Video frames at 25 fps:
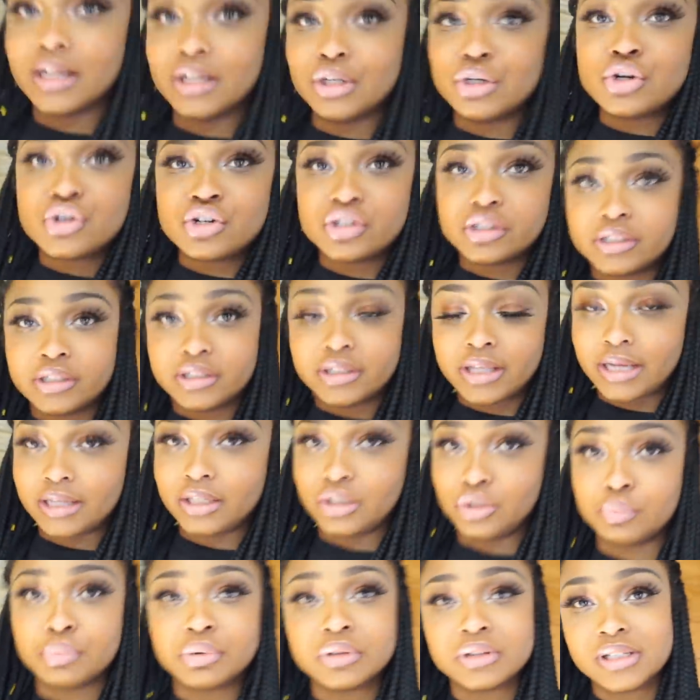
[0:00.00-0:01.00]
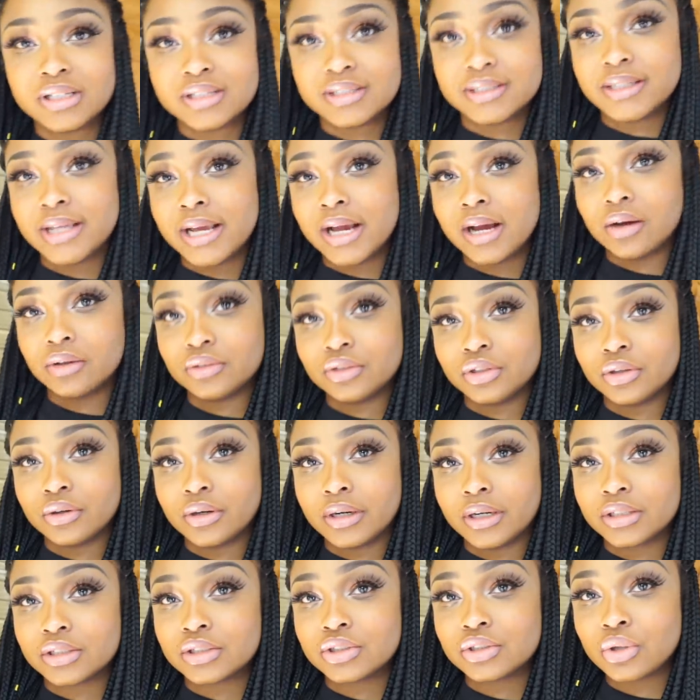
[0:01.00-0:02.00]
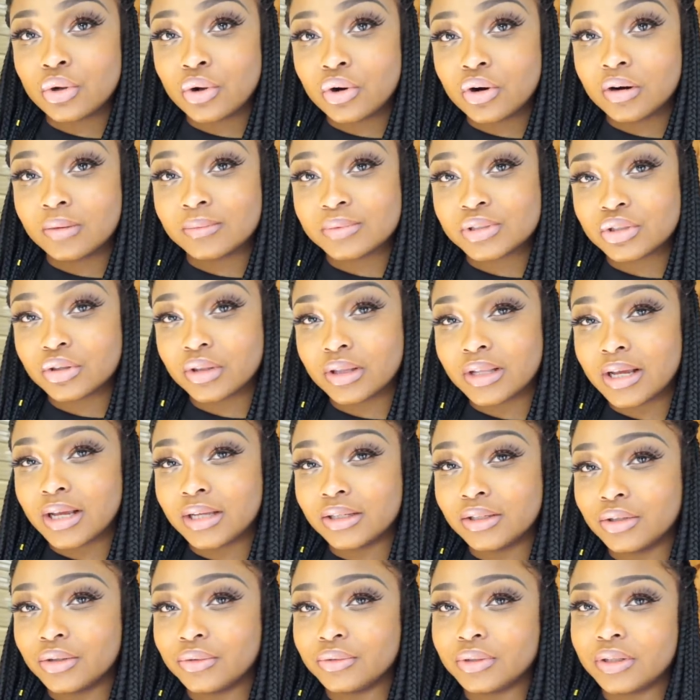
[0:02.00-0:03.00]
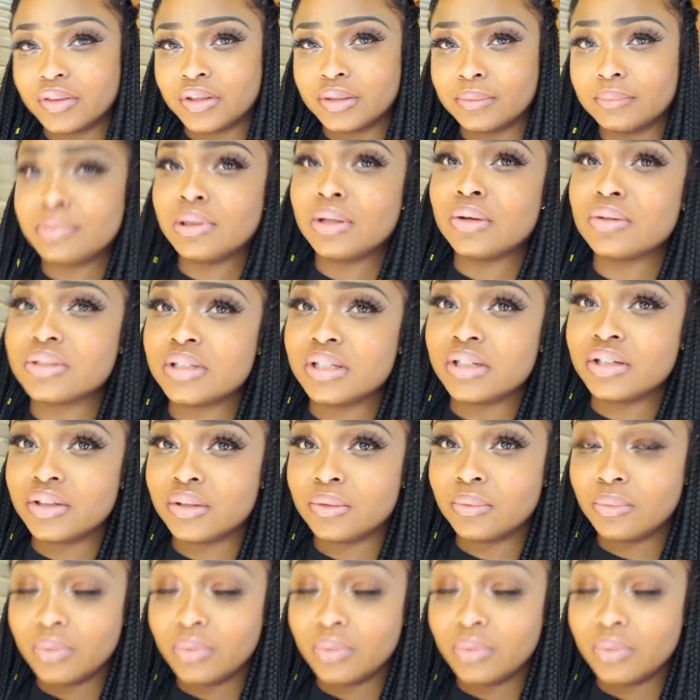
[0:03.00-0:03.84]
And usually like you put these down during a storm so that, you know, nothing blows into the